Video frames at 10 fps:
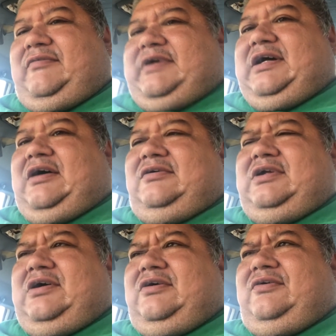we all
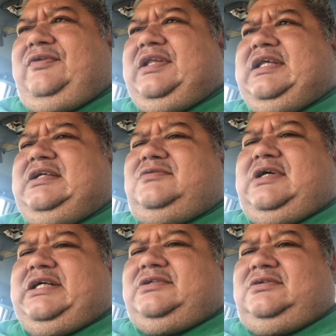know that these
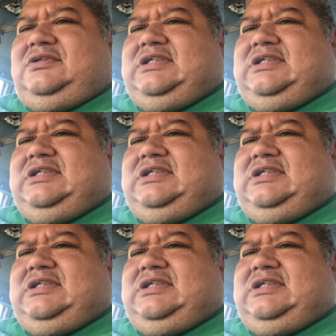were actual